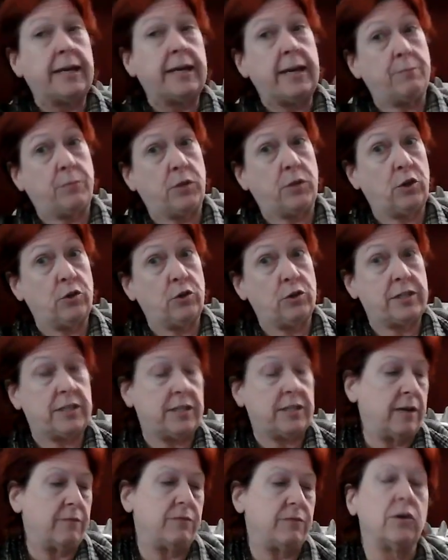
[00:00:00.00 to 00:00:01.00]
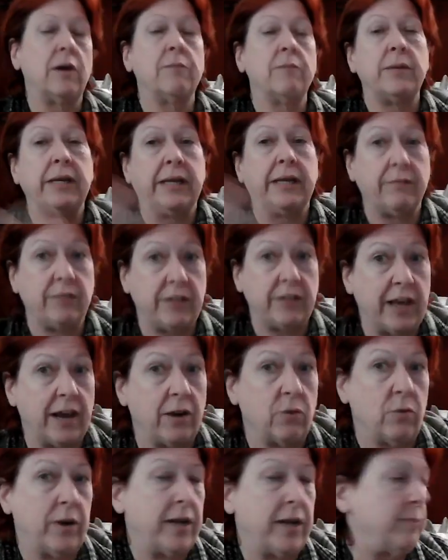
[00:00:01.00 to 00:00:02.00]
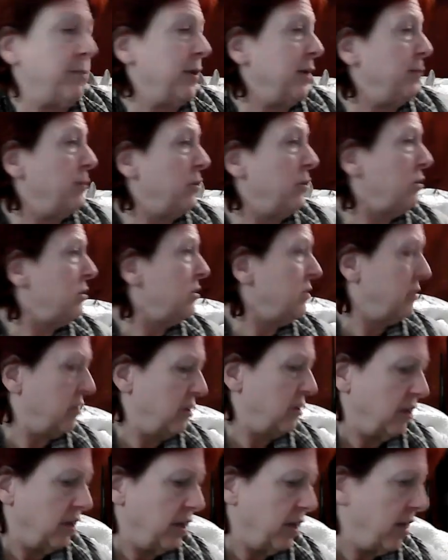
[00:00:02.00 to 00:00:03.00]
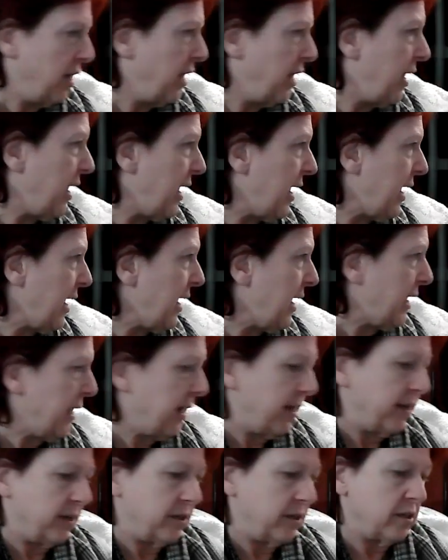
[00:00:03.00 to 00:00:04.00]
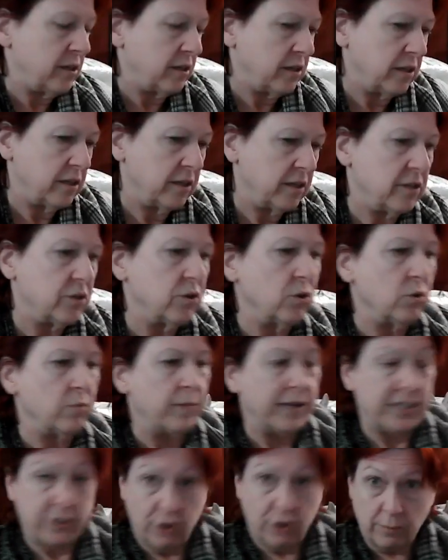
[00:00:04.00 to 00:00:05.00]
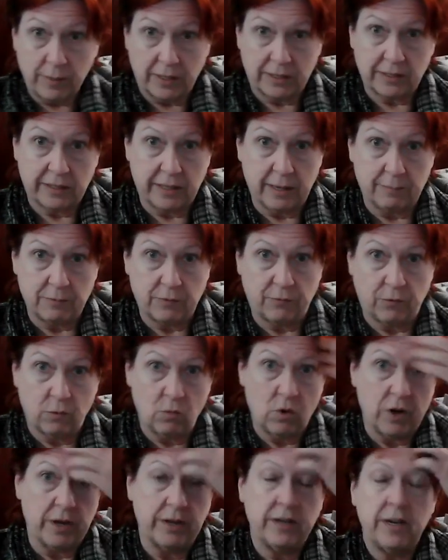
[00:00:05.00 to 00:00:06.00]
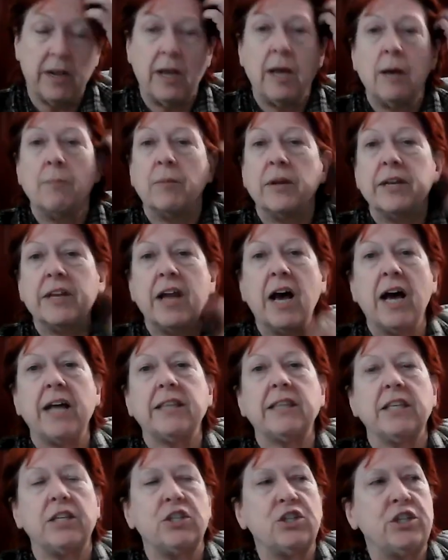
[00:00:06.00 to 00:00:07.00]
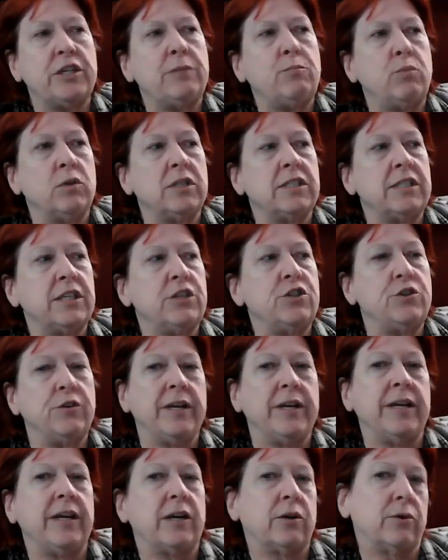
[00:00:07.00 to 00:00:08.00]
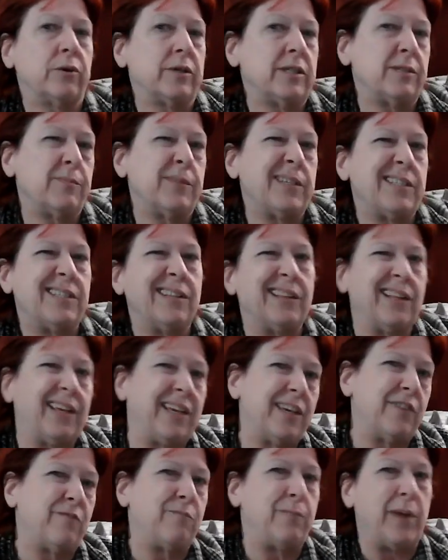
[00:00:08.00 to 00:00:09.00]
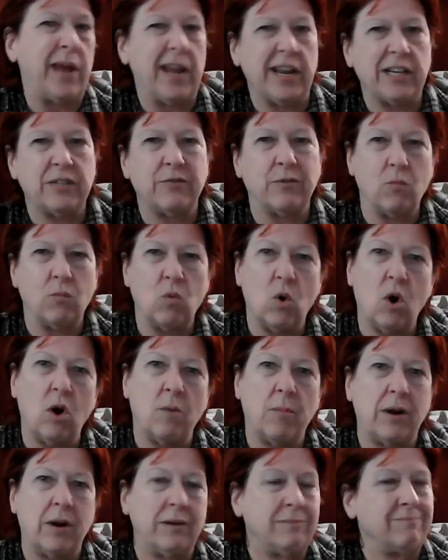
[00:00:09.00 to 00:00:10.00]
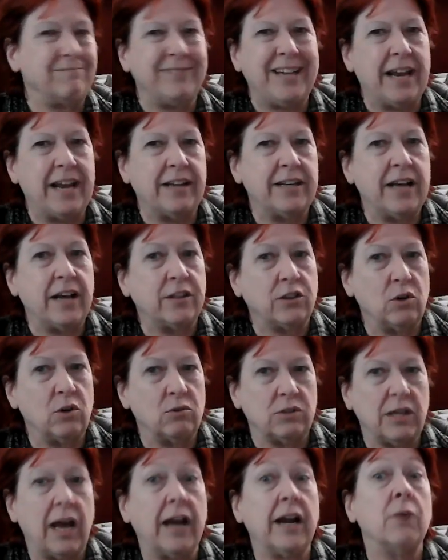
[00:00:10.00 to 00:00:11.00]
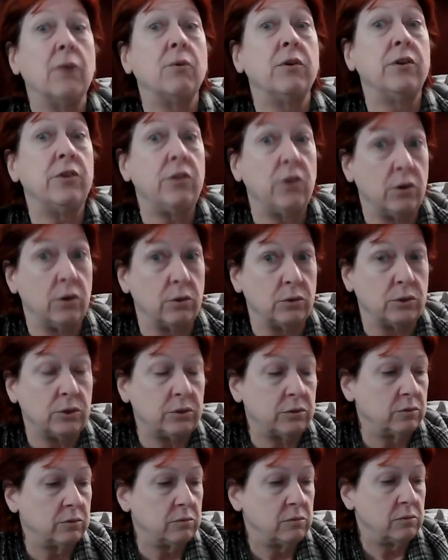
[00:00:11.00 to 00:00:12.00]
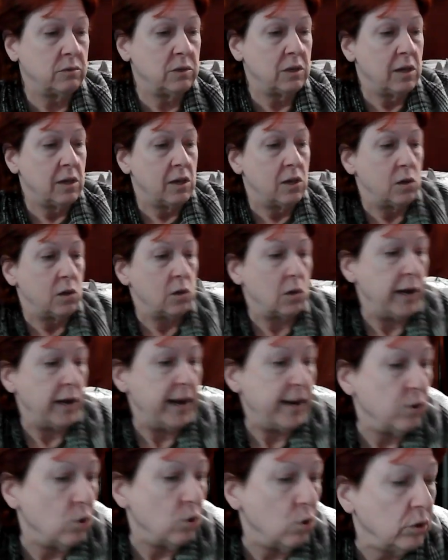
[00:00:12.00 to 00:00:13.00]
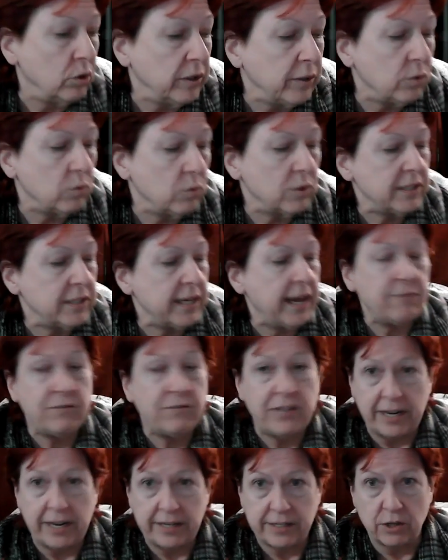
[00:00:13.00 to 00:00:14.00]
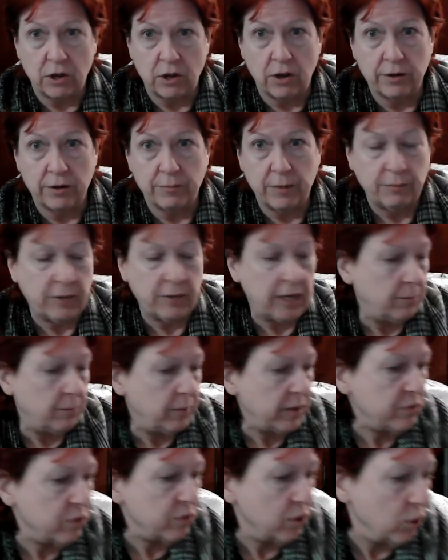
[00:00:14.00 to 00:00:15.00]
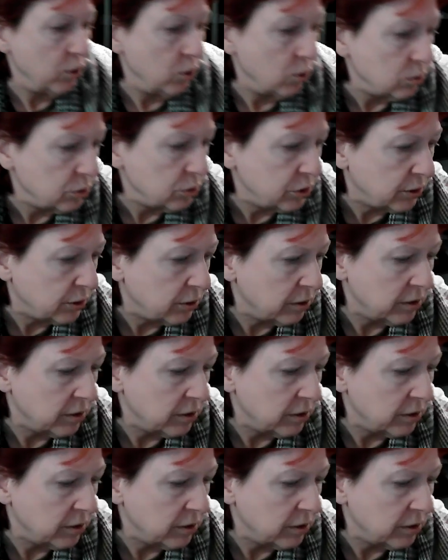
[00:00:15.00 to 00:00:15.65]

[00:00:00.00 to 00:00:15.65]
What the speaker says: kept the good stuff. So I've been giving that away to people. And so my Starbucks cups for one, but not the cheap ones that you get at Christmas and the gift bags from Walmart. Yeah, not those. I got rid of those. And only the ones that have dates on them. I'm keeping those.